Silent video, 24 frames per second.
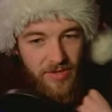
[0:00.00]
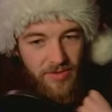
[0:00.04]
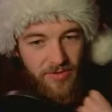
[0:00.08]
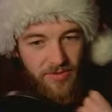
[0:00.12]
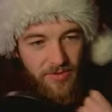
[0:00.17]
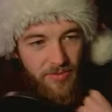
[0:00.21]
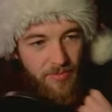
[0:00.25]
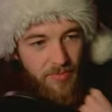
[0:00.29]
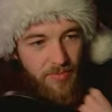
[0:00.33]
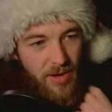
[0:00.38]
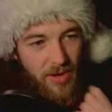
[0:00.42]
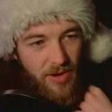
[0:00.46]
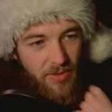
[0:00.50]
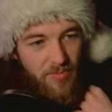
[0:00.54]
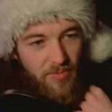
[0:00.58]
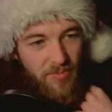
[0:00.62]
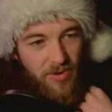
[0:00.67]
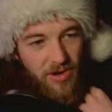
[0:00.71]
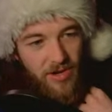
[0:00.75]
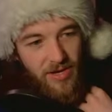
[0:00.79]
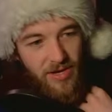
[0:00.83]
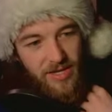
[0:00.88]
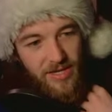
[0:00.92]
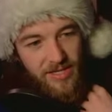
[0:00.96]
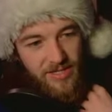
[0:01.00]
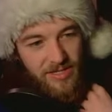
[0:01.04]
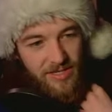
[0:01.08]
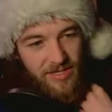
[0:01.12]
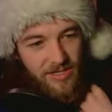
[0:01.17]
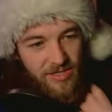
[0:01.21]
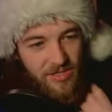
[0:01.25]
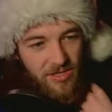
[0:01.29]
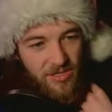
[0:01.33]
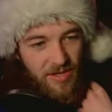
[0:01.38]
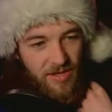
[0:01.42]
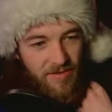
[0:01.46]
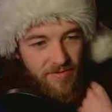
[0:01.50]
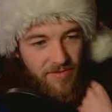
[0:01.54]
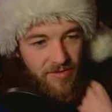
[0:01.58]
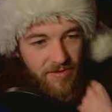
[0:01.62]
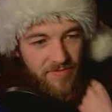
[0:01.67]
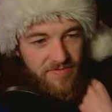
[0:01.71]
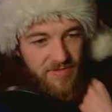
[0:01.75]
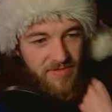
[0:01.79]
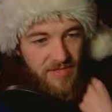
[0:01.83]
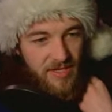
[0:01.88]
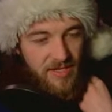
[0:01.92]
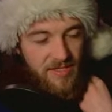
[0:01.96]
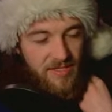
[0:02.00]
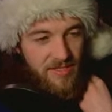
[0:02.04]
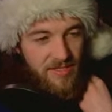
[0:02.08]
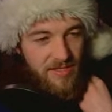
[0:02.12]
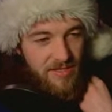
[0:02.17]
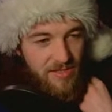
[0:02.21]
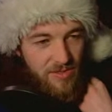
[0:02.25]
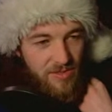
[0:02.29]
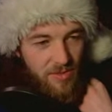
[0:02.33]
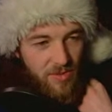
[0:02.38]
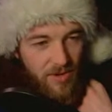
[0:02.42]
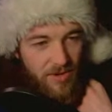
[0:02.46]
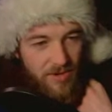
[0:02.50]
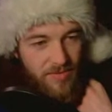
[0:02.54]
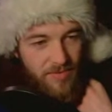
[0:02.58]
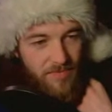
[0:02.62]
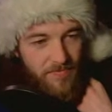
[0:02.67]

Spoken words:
The bottom right has an energy level of 6, and so on.